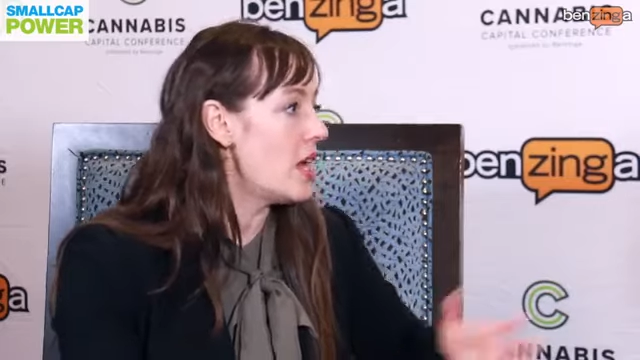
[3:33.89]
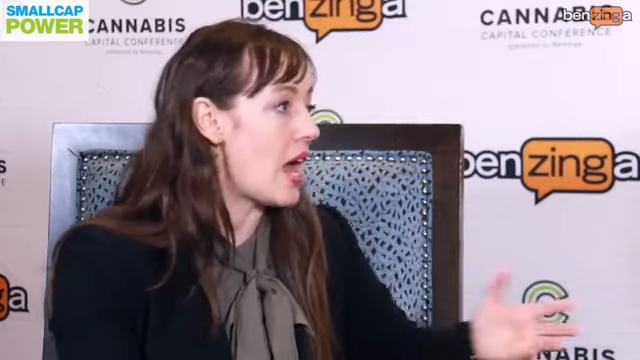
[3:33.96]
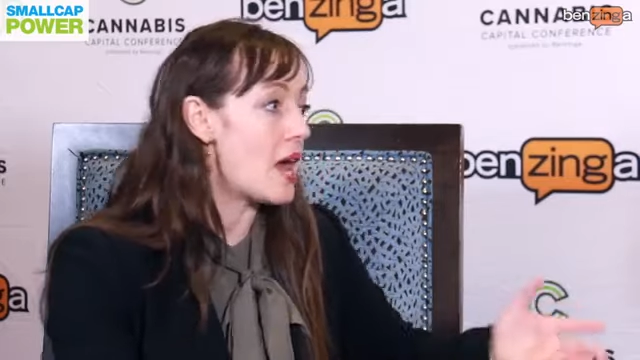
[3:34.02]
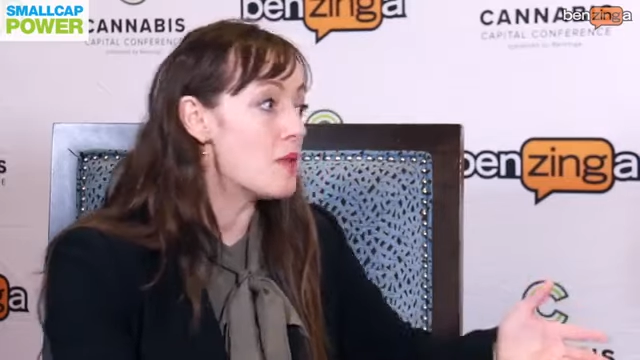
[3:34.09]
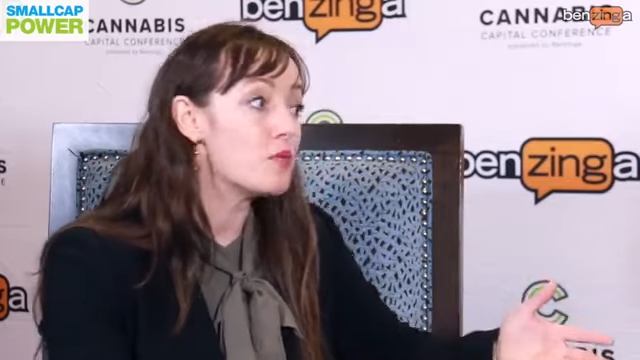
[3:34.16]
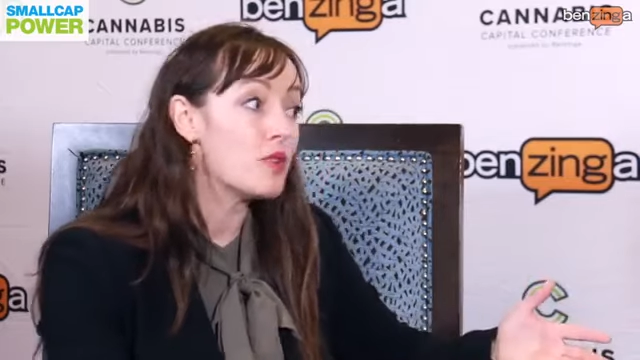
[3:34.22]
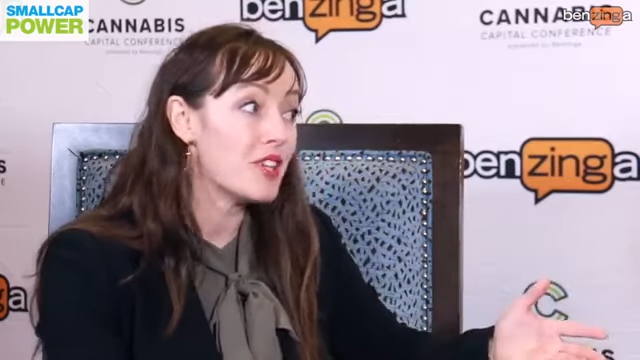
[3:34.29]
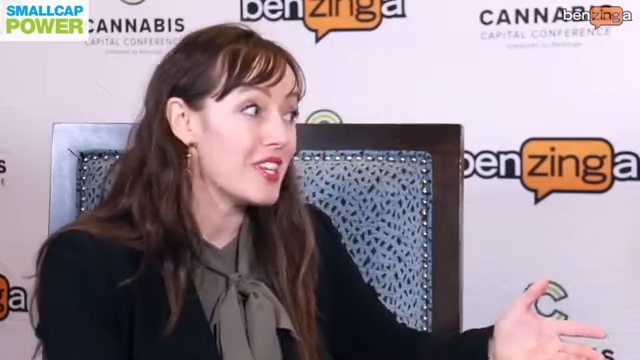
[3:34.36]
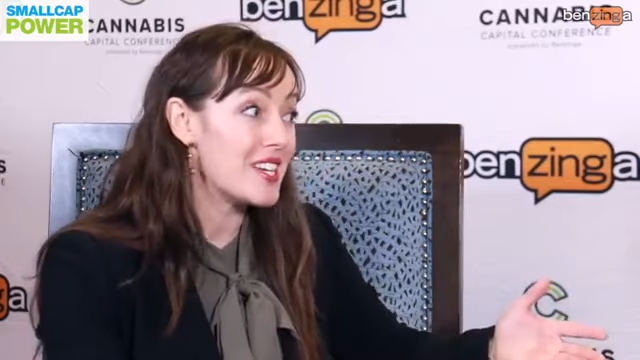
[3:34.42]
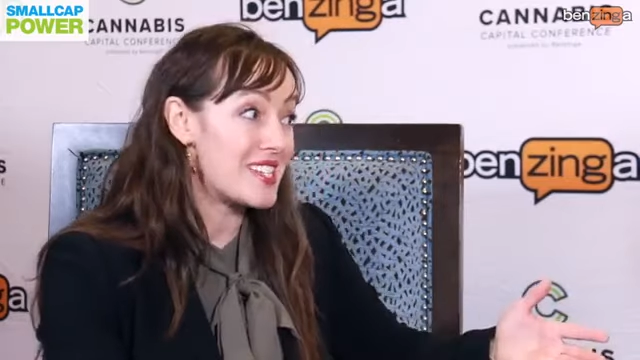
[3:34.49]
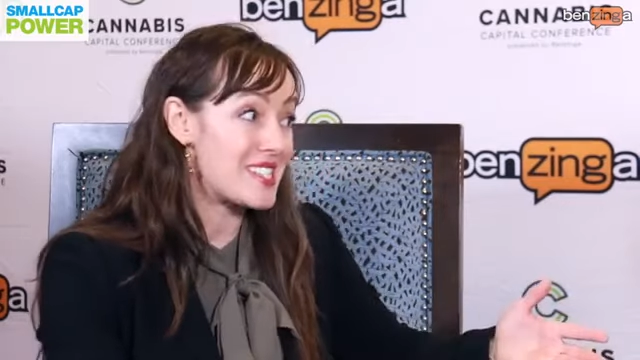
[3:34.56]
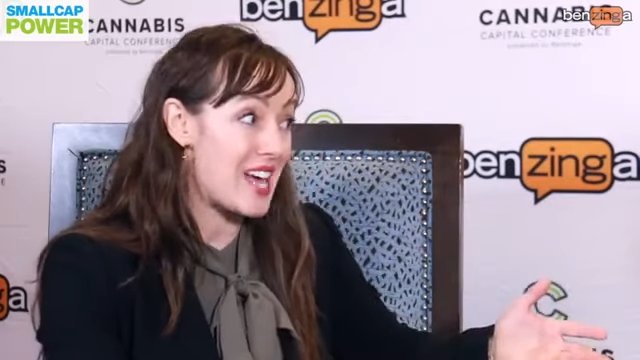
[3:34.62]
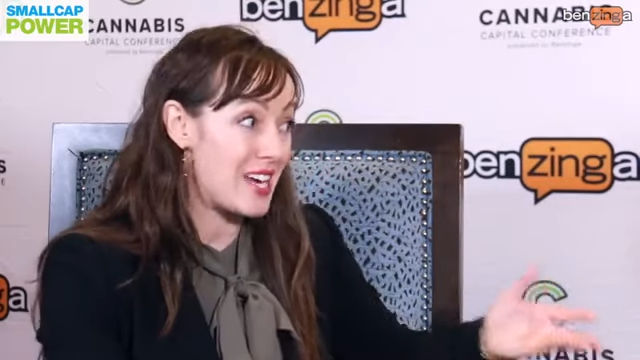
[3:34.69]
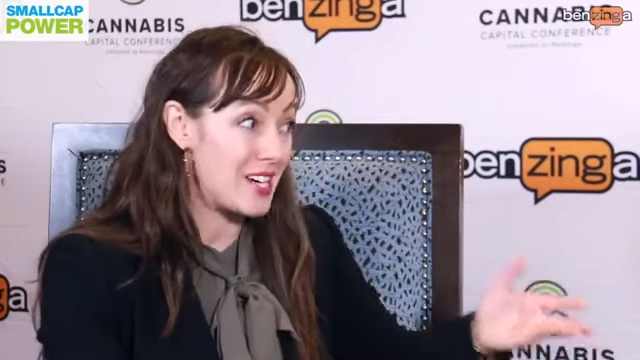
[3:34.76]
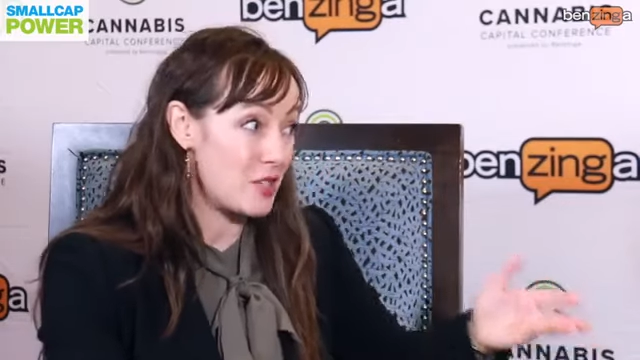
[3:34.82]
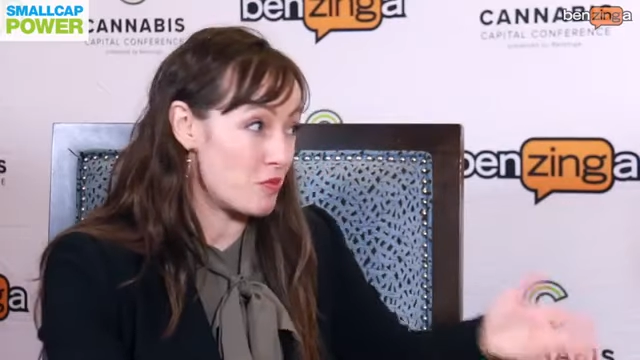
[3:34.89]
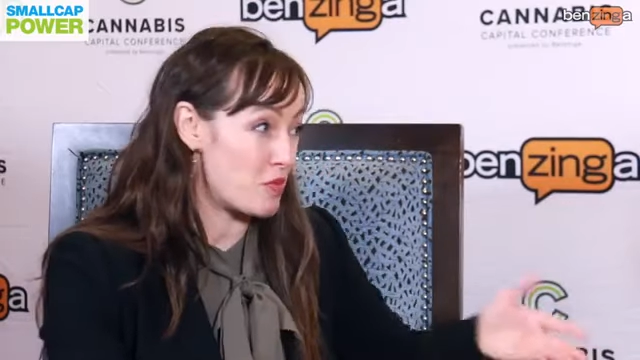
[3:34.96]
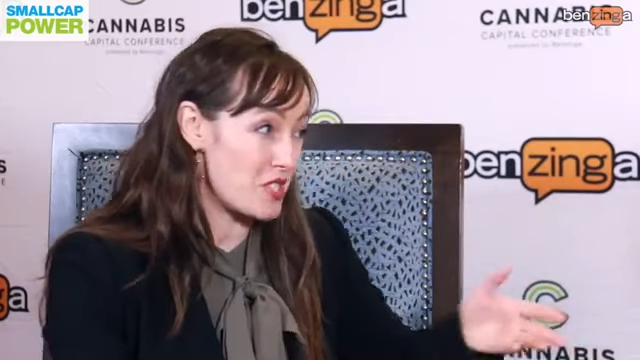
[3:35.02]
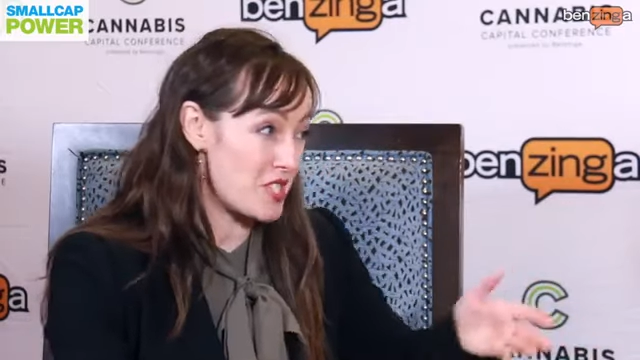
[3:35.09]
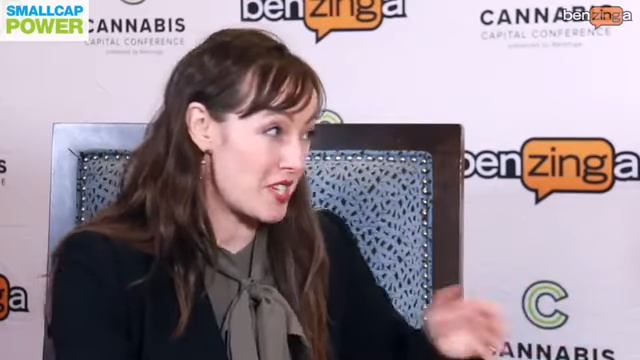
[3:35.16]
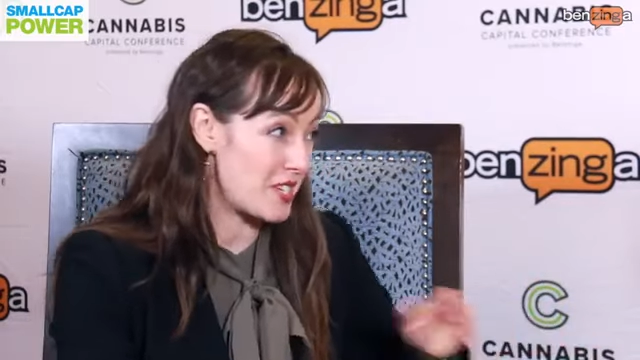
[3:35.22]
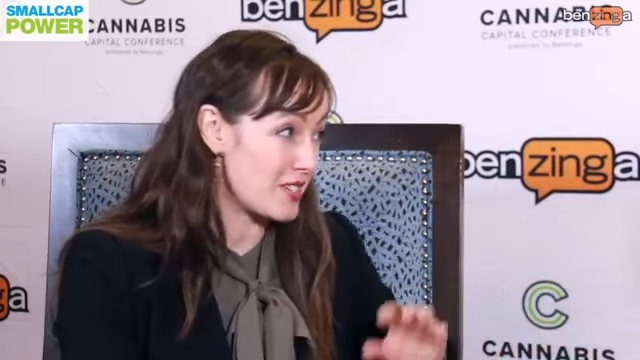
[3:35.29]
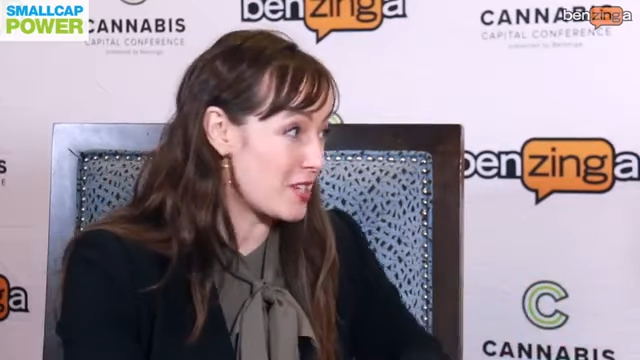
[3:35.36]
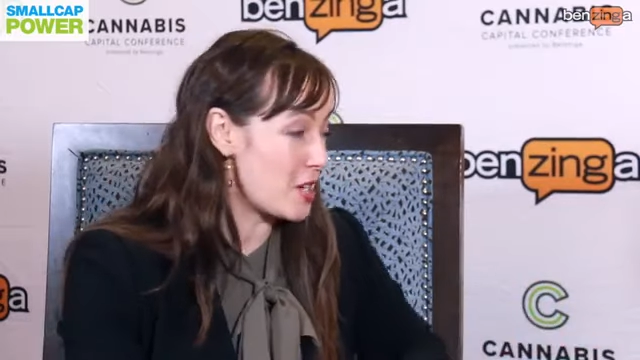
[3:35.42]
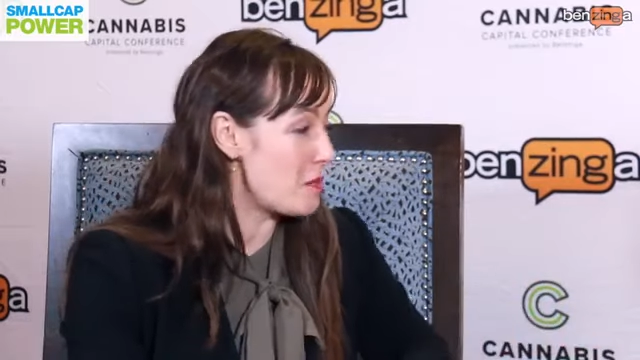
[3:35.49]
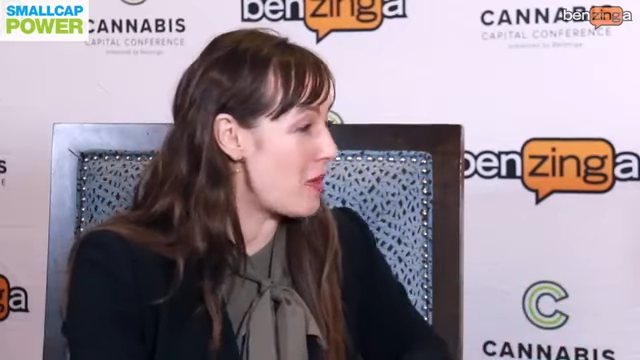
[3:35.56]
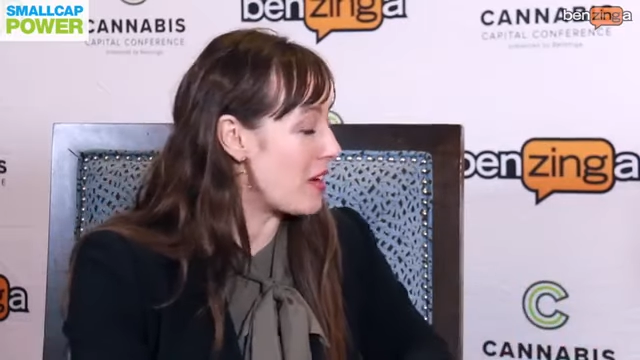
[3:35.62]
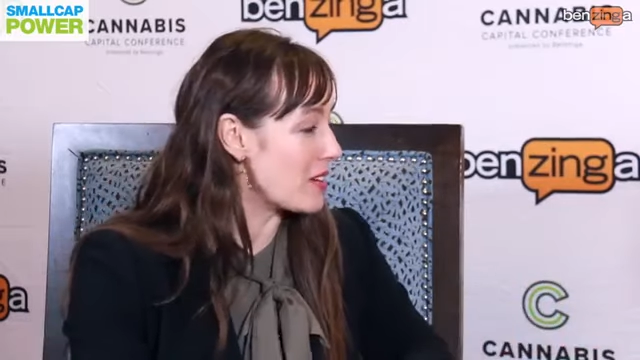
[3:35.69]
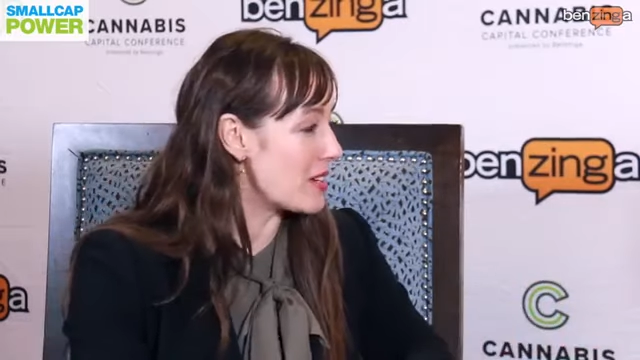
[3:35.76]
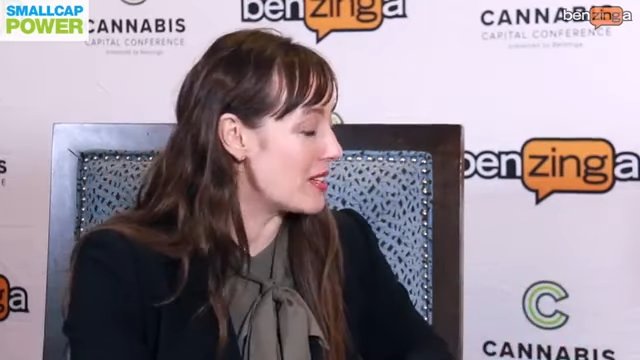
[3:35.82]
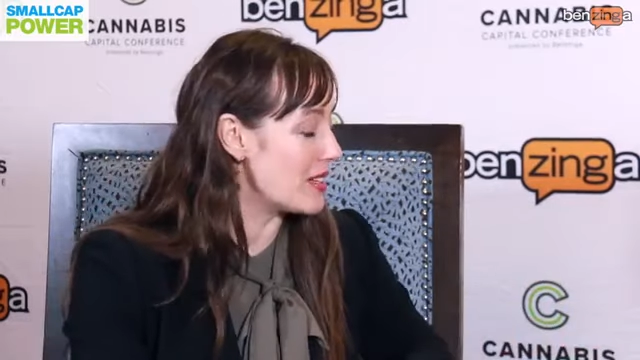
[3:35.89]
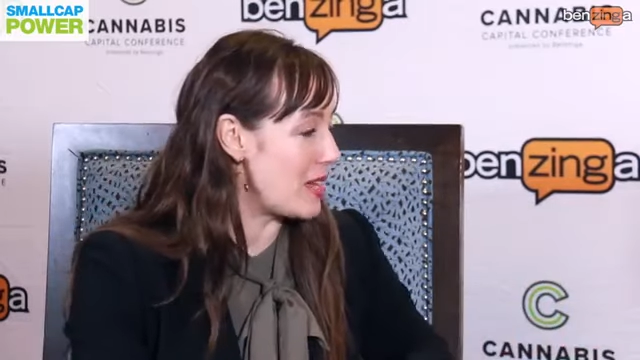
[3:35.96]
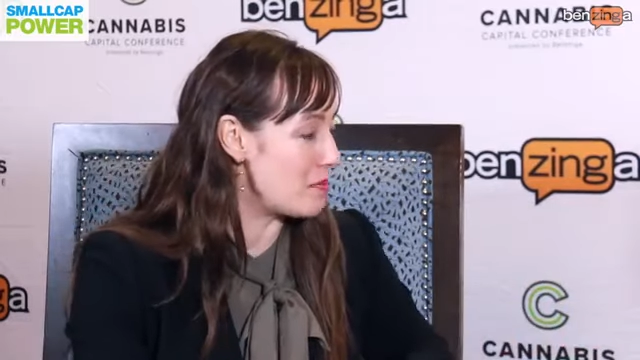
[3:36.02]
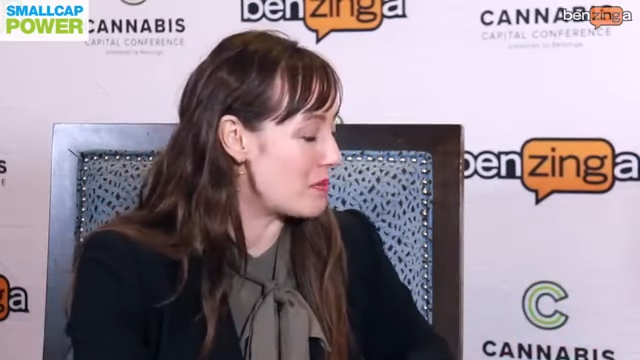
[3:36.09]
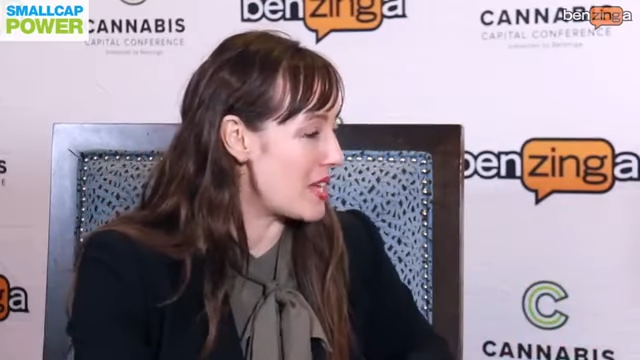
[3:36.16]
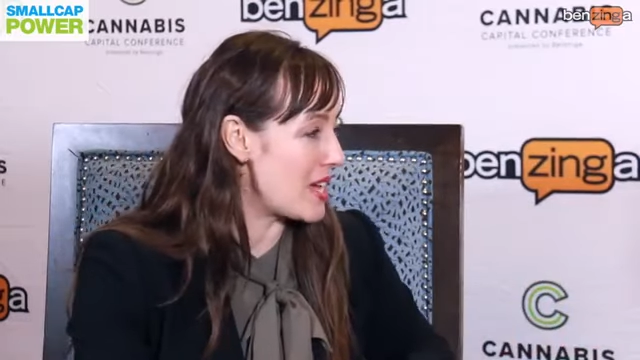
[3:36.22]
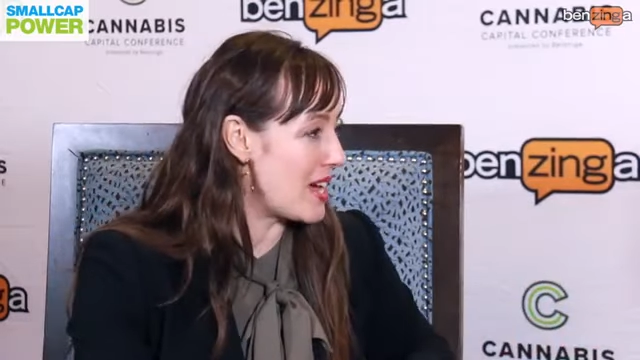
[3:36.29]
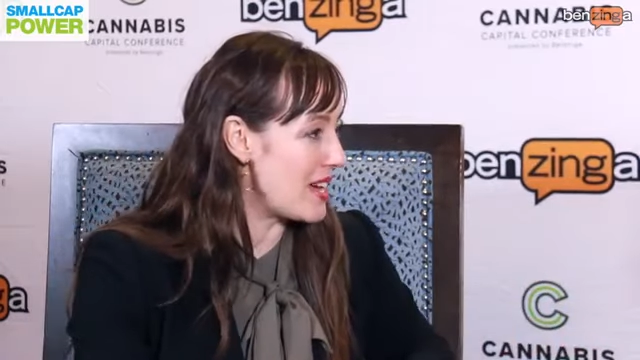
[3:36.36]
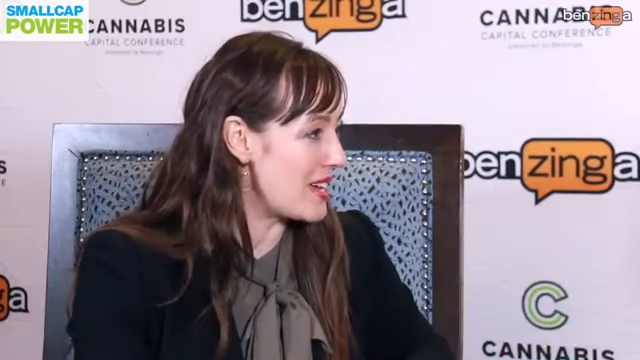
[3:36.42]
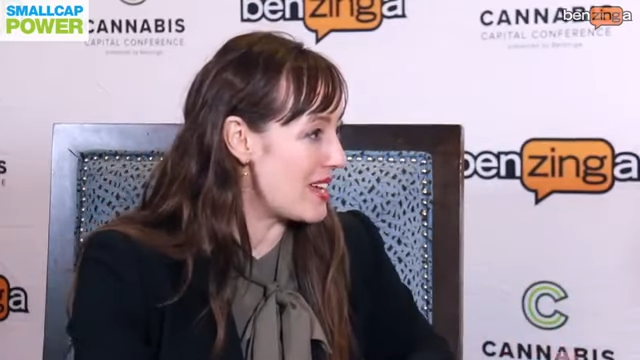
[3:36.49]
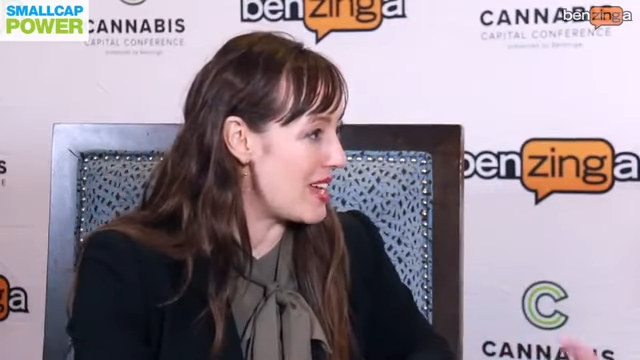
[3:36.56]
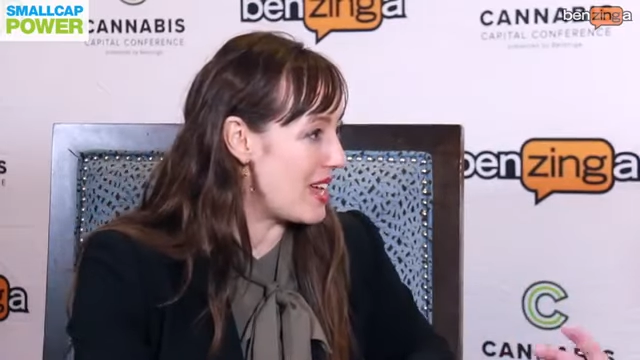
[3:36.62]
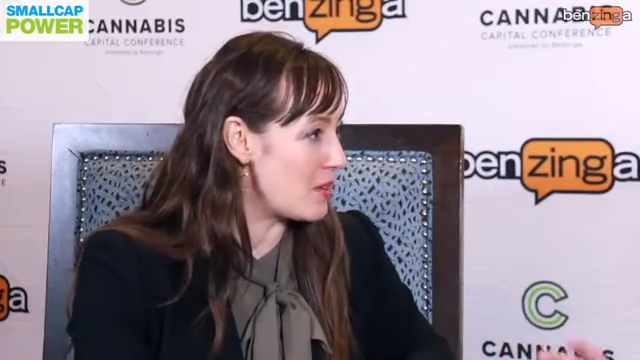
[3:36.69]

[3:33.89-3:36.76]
I'm really excited in particular about Colombia